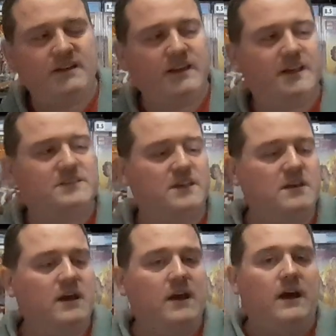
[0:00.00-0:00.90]
the
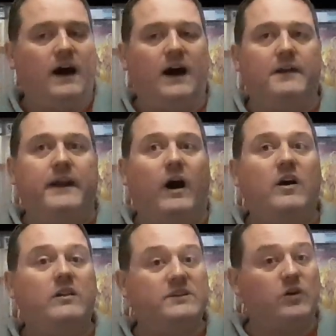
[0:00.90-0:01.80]
Legacy. Now, I
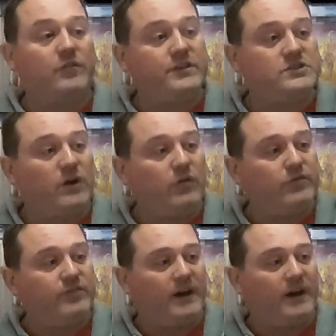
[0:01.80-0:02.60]
got this off the shelf.